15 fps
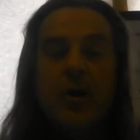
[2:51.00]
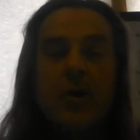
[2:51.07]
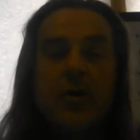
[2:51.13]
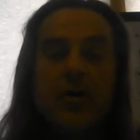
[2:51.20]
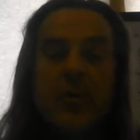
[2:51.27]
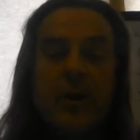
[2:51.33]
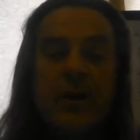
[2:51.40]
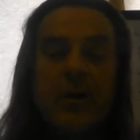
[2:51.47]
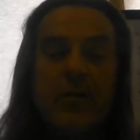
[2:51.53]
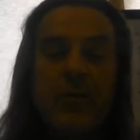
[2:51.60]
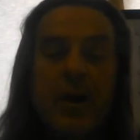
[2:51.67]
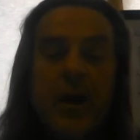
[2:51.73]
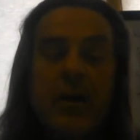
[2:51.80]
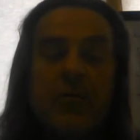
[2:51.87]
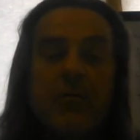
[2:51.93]

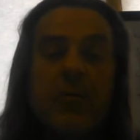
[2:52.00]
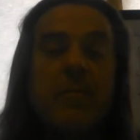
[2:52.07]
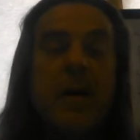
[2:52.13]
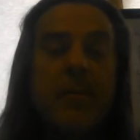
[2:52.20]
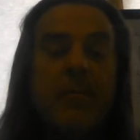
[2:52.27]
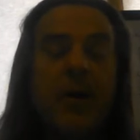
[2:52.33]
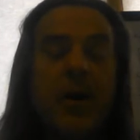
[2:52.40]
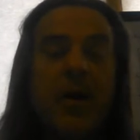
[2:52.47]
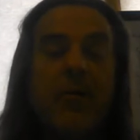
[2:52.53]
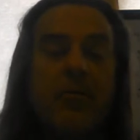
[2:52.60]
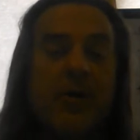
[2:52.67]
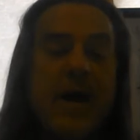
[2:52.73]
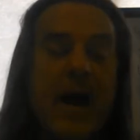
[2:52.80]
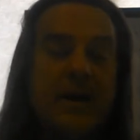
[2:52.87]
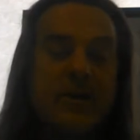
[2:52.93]
23, remembering our
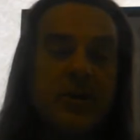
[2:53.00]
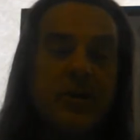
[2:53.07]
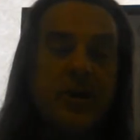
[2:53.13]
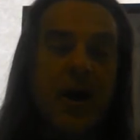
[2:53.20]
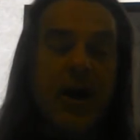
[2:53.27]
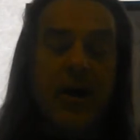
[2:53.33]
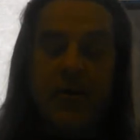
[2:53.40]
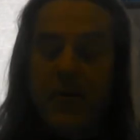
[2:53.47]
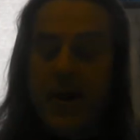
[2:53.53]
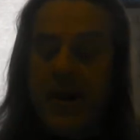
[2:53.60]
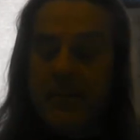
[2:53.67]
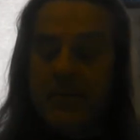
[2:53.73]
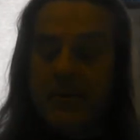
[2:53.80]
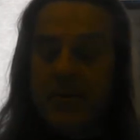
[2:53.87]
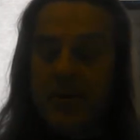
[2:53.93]
reaction
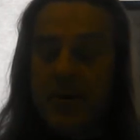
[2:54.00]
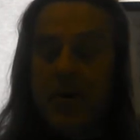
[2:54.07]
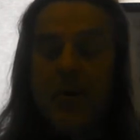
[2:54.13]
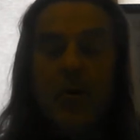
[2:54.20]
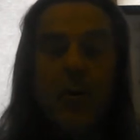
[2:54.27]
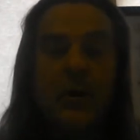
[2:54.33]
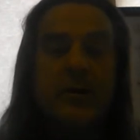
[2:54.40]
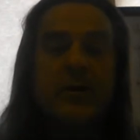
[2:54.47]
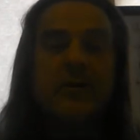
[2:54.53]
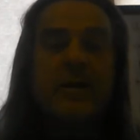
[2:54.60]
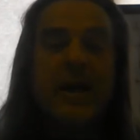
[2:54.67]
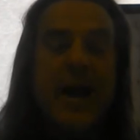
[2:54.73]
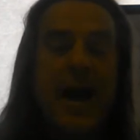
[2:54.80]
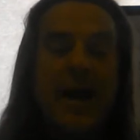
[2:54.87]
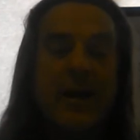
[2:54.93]
diagrams. What does
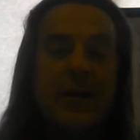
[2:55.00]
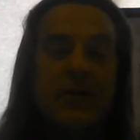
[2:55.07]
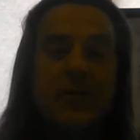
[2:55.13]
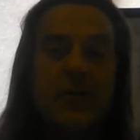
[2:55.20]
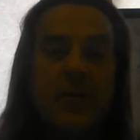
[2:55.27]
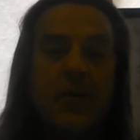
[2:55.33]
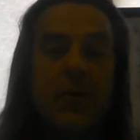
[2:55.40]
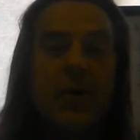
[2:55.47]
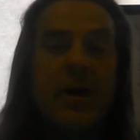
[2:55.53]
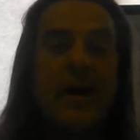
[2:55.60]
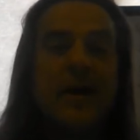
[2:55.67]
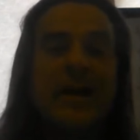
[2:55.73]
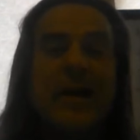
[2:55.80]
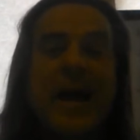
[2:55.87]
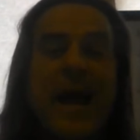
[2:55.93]
the catalyst do?
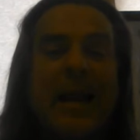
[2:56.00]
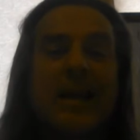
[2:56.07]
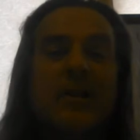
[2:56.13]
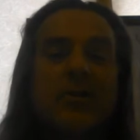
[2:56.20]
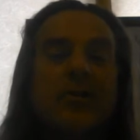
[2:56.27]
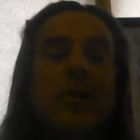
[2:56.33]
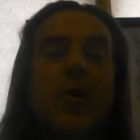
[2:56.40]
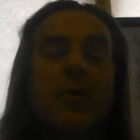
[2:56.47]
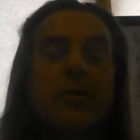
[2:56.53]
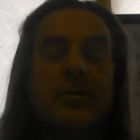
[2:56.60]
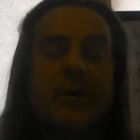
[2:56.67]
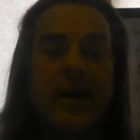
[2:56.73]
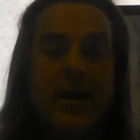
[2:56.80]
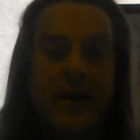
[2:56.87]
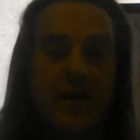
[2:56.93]
The catalyst
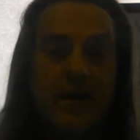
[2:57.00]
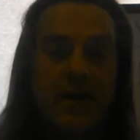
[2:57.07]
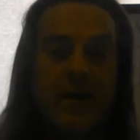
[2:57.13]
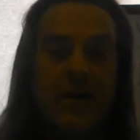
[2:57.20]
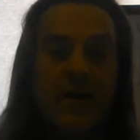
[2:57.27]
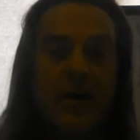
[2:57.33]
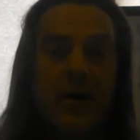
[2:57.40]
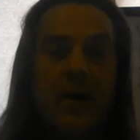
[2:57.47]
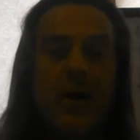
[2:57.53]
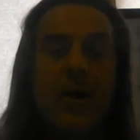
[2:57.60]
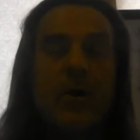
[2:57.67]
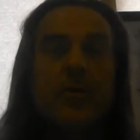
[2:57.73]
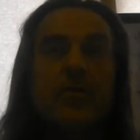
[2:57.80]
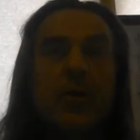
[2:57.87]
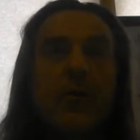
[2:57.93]
lowers the hill.
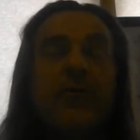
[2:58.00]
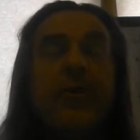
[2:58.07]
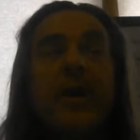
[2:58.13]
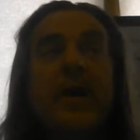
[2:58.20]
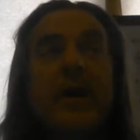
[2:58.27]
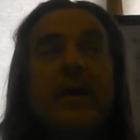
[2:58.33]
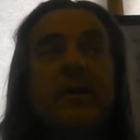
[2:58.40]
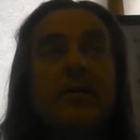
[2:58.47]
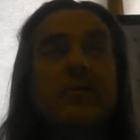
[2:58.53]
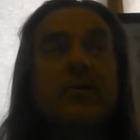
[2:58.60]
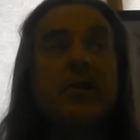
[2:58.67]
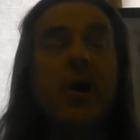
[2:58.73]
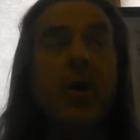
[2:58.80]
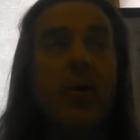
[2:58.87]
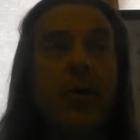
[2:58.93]
So if the hill is
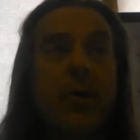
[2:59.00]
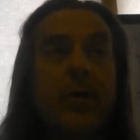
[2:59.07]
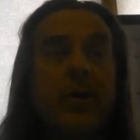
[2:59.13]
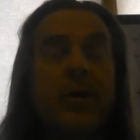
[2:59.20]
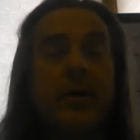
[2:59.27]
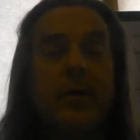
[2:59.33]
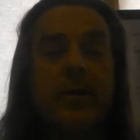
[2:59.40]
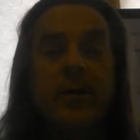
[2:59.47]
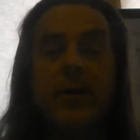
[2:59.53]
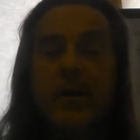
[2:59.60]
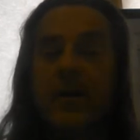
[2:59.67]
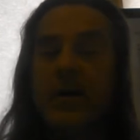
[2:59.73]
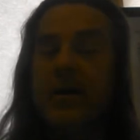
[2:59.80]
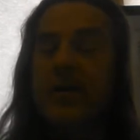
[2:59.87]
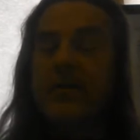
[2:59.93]
lowered,
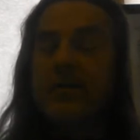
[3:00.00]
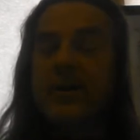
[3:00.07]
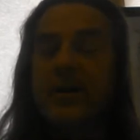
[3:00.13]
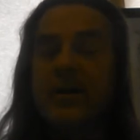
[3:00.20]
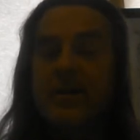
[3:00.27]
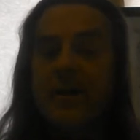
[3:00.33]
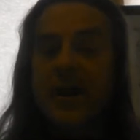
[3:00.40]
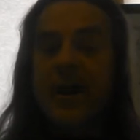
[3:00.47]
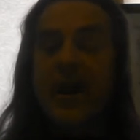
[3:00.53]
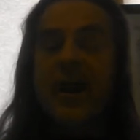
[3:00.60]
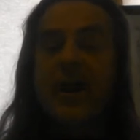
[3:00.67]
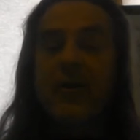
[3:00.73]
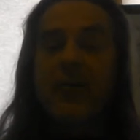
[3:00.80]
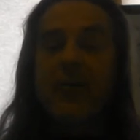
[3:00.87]
the heat of